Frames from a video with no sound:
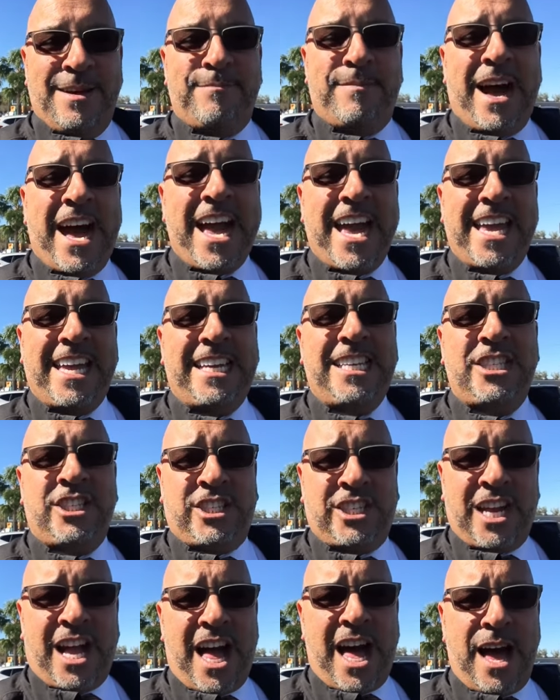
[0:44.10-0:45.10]
My
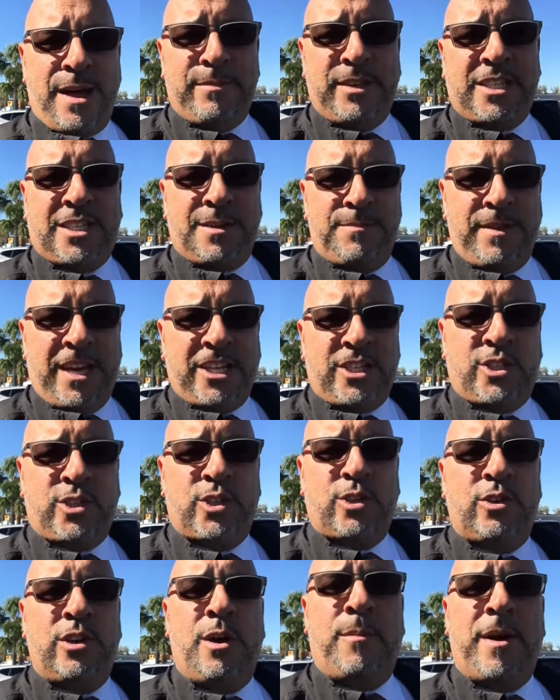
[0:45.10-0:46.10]
job is to make
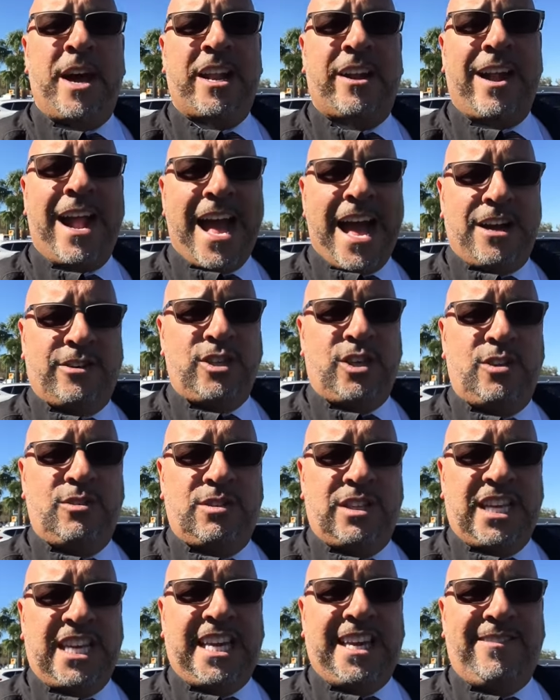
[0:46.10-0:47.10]
sure no matter how
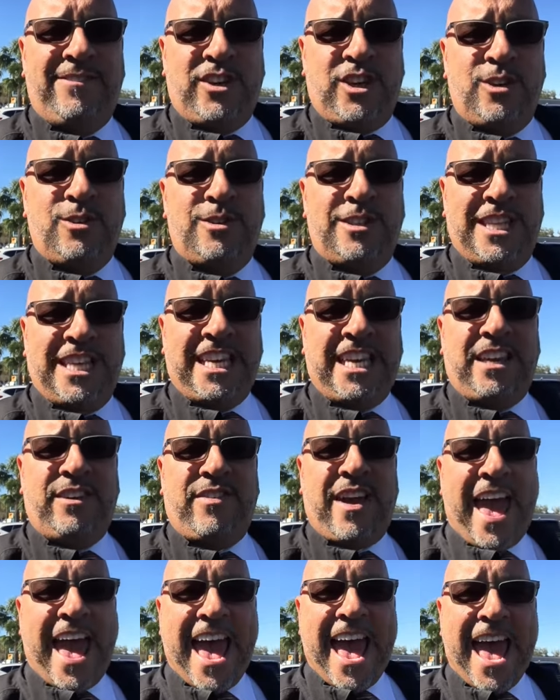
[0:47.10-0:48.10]
you
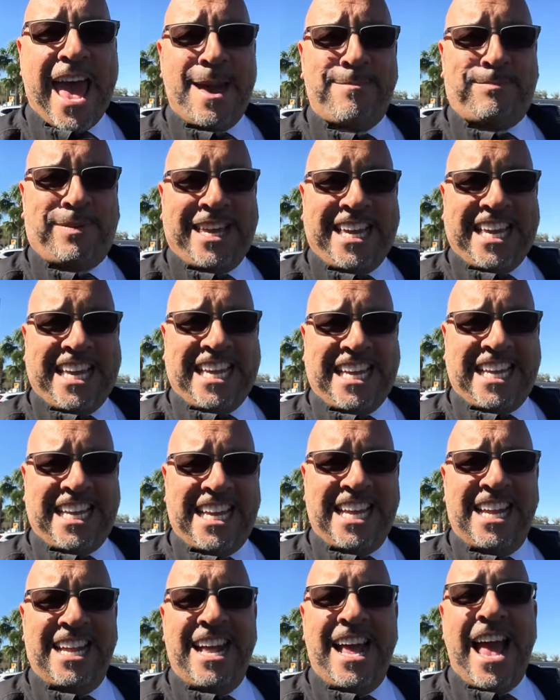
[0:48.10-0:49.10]
leave happy.